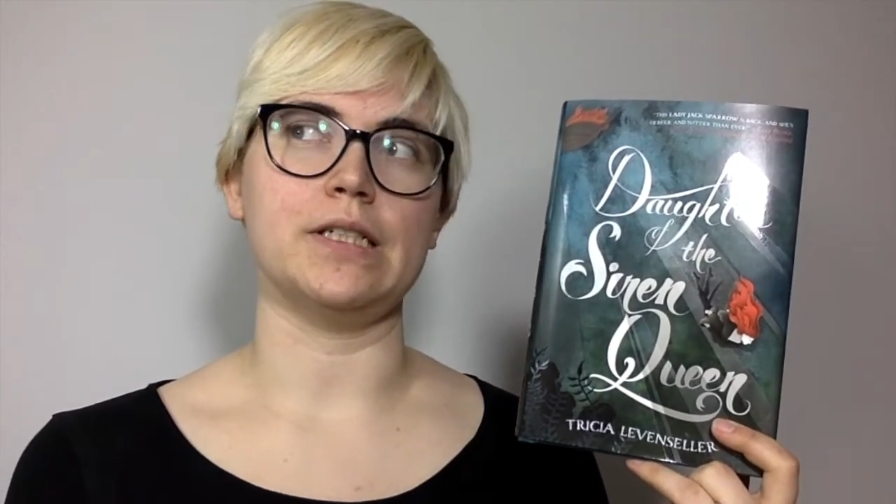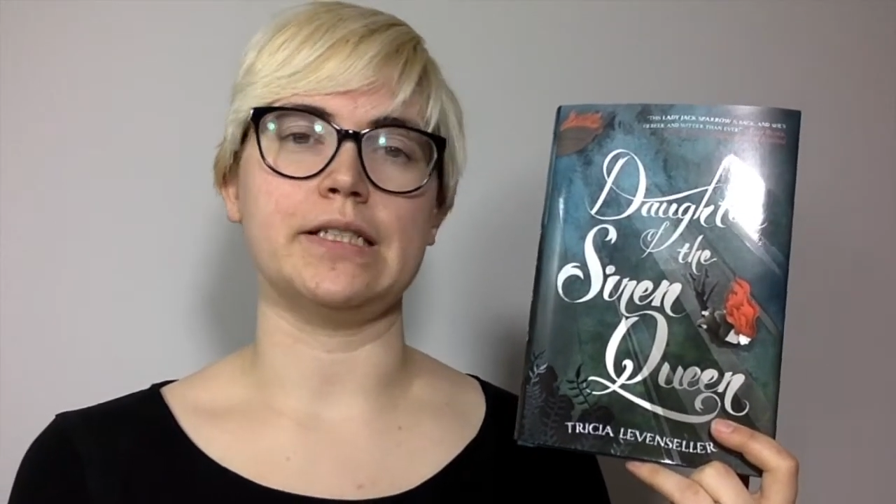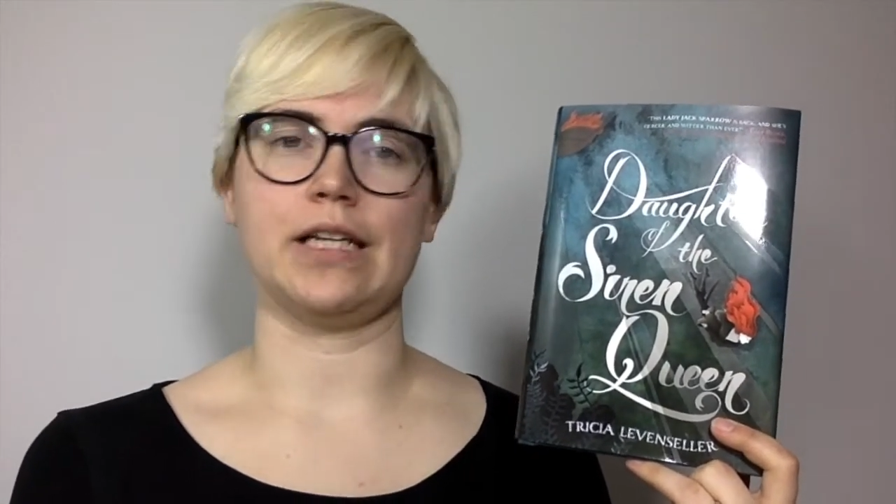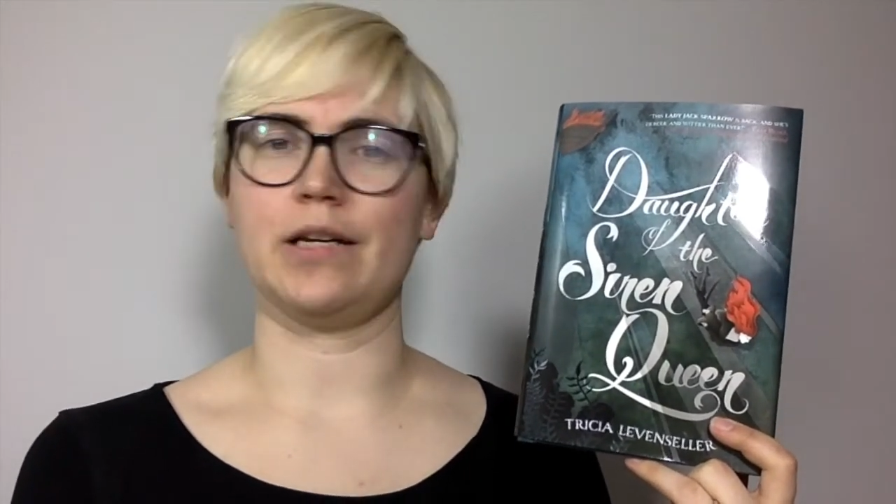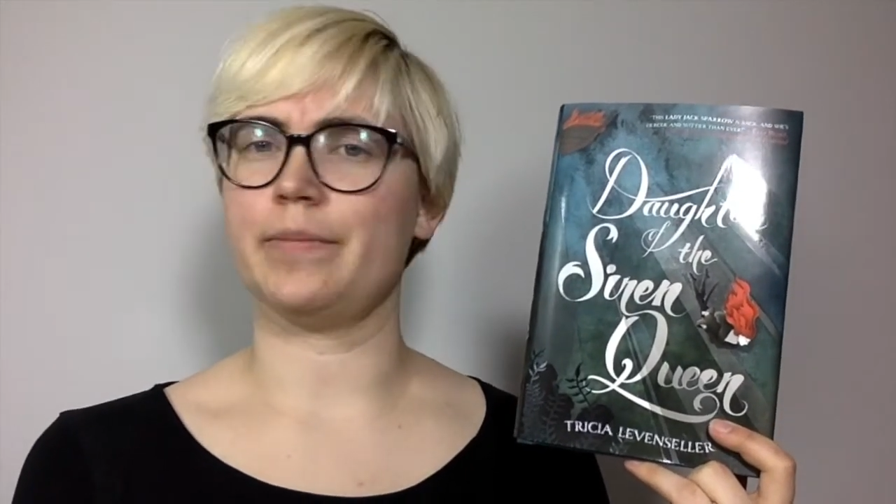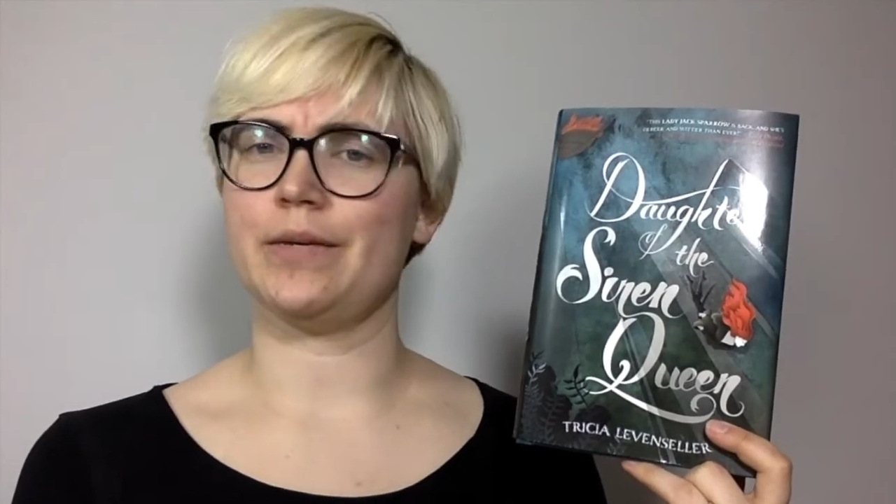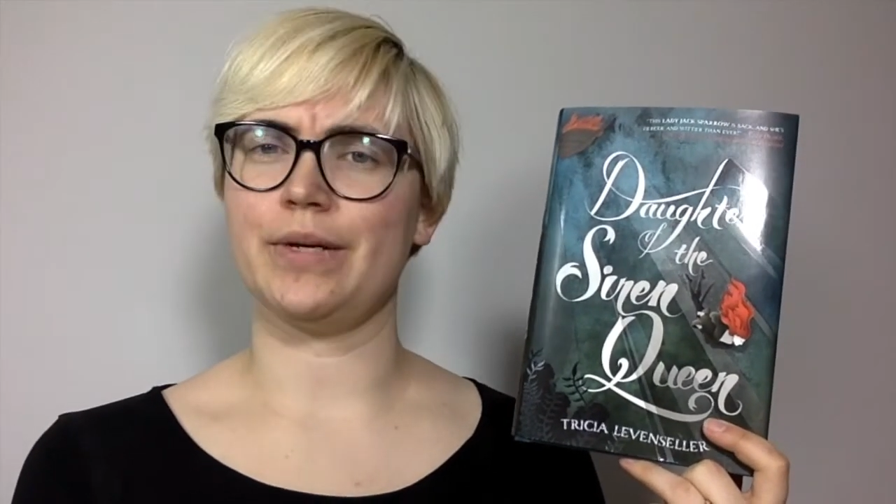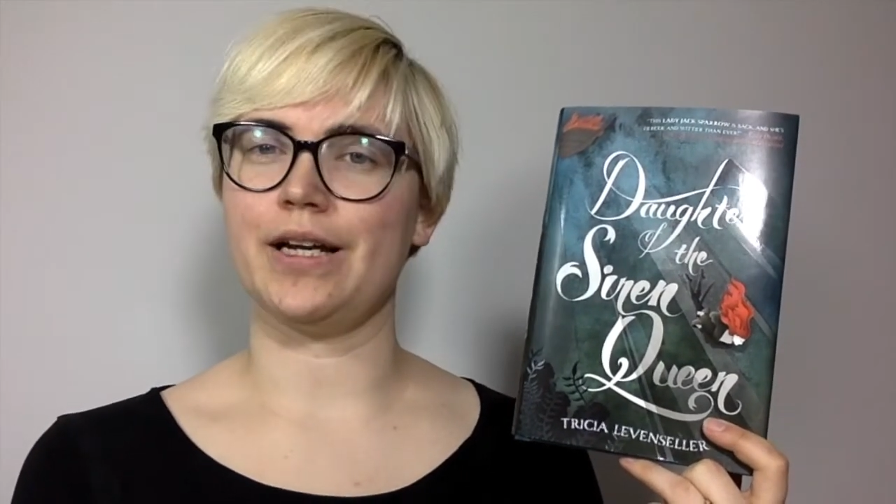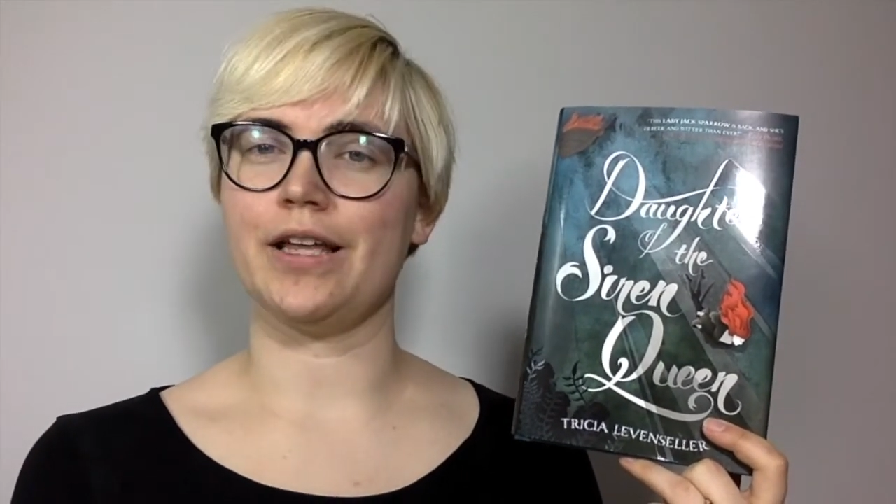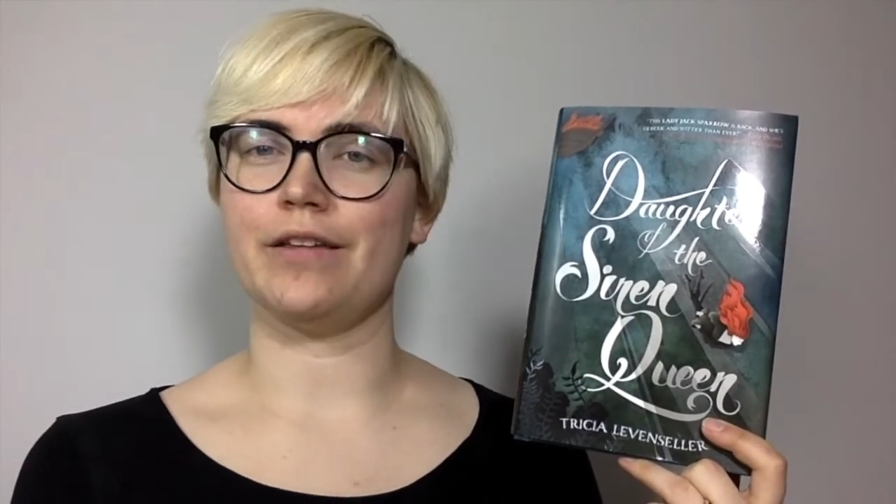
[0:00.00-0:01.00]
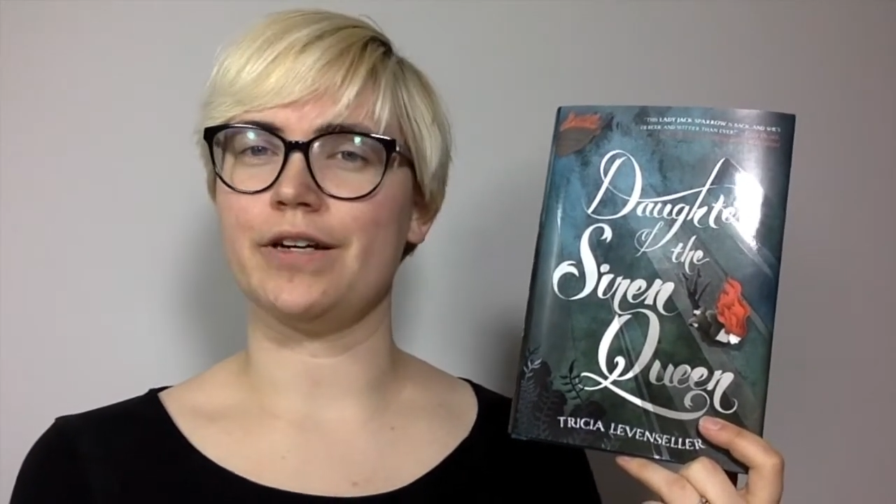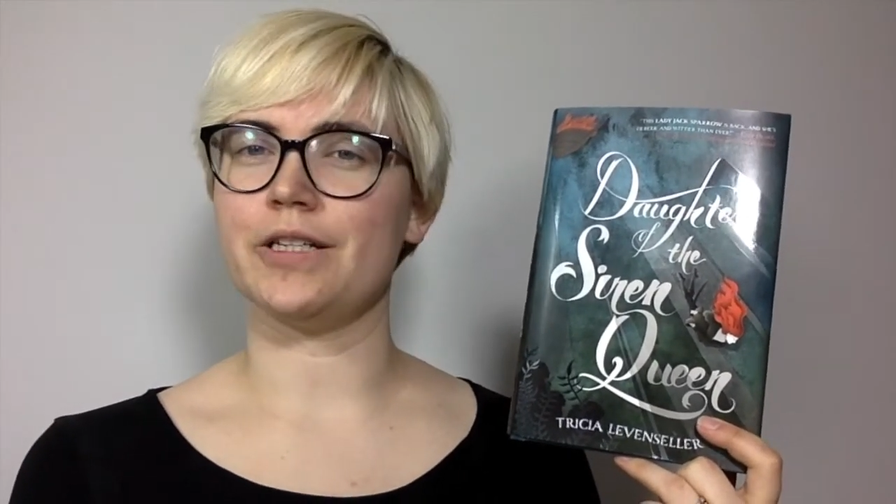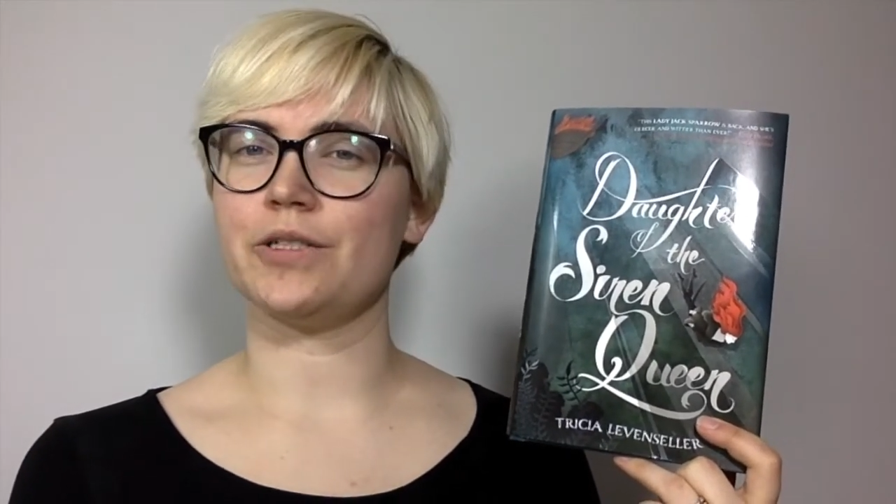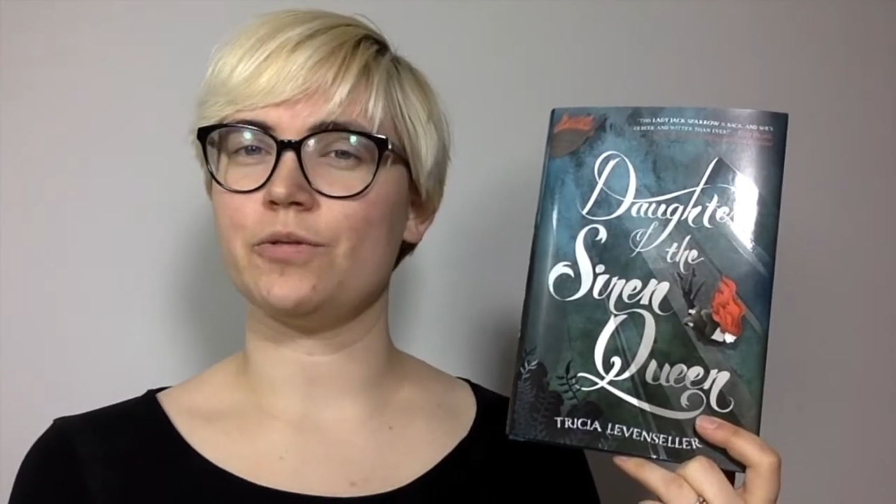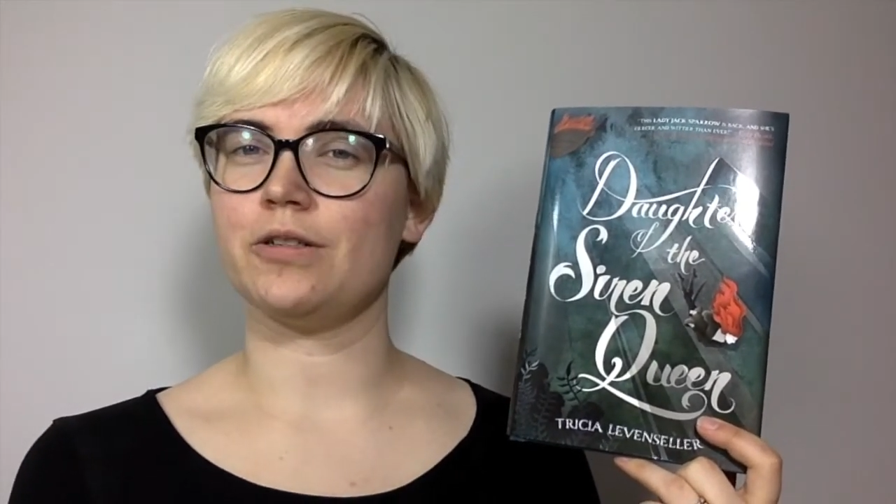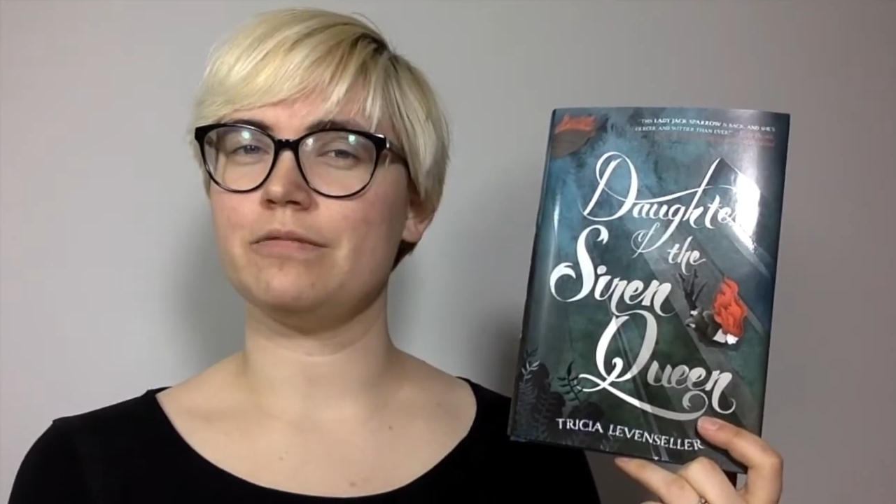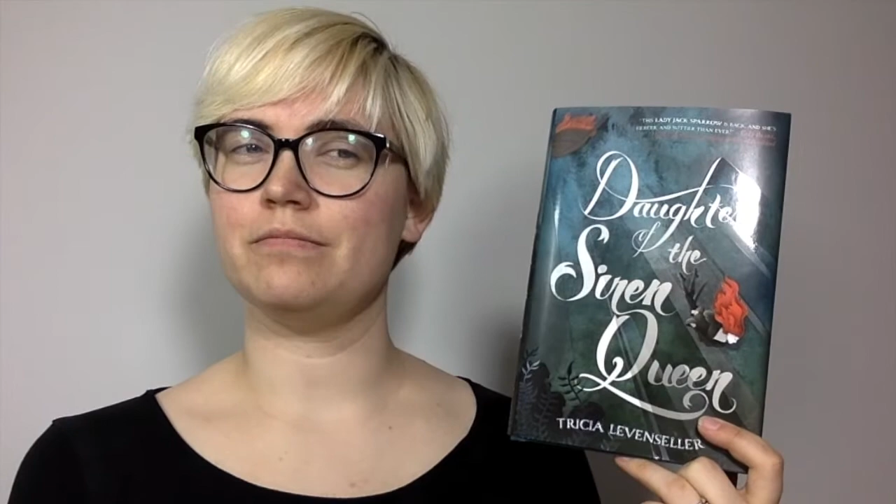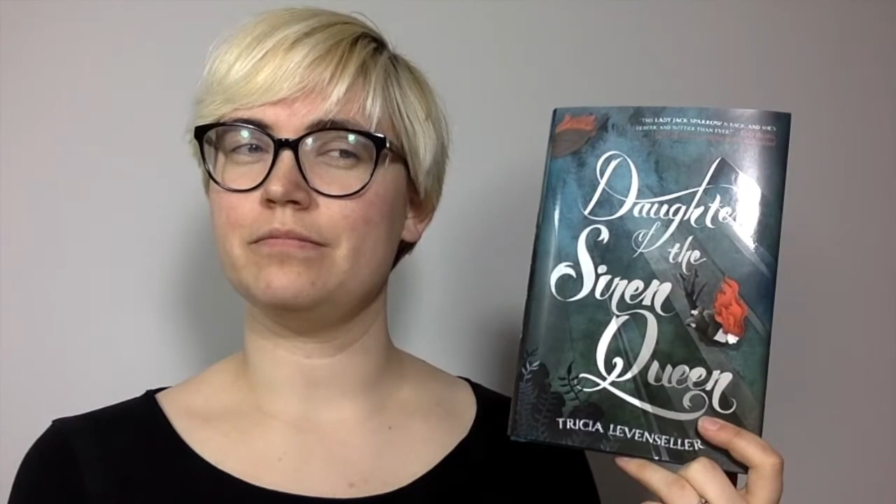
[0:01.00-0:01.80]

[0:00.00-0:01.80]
it's going to be a bit like the first one,